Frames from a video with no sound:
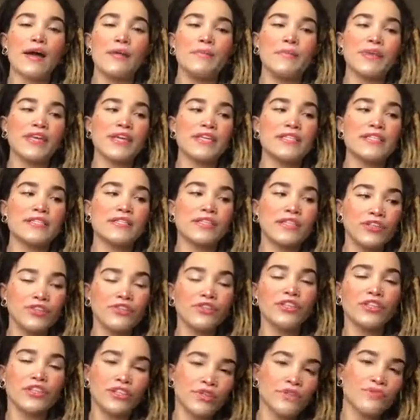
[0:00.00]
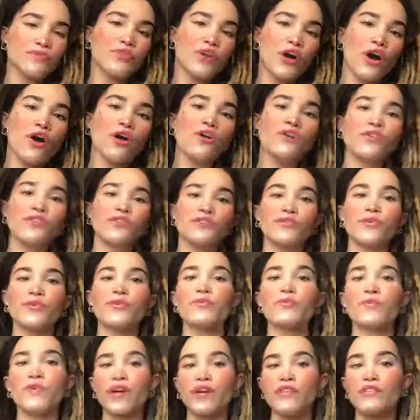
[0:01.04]
because literally you talk through
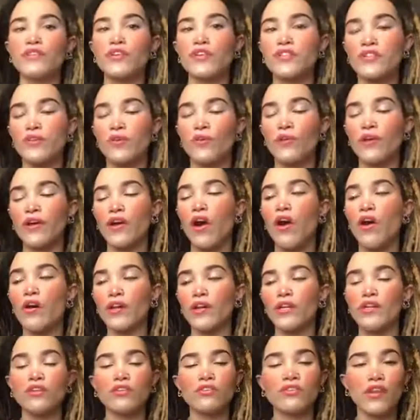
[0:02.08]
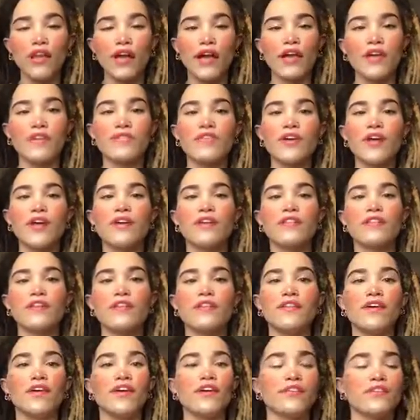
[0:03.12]
whatever is going on in your life, and
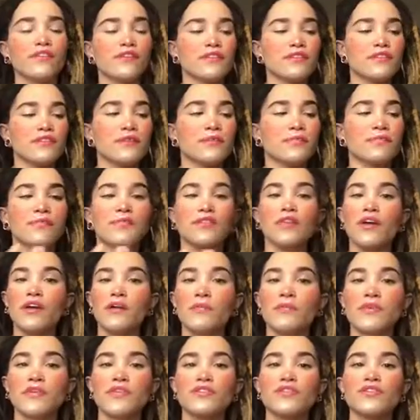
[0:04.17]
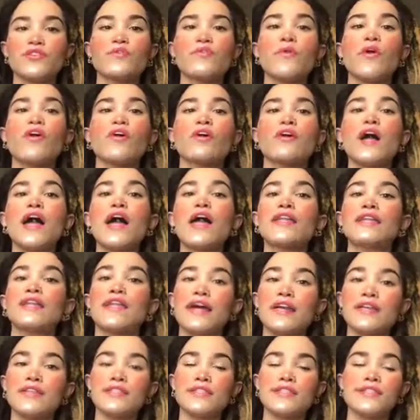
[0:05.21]
then there are these therapists who are
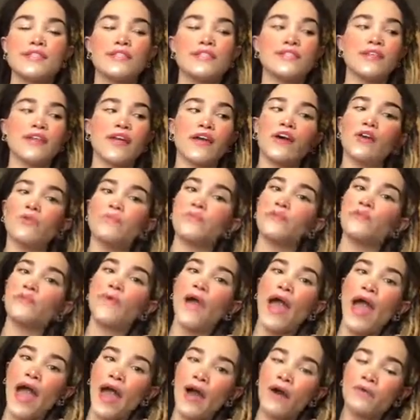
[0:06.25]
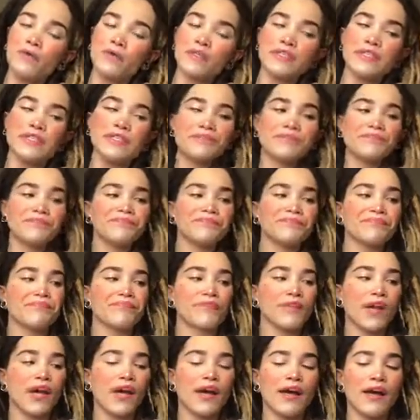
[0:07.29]
licensed to help you out.
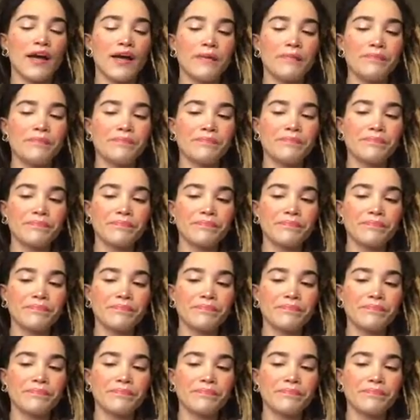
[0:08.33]
And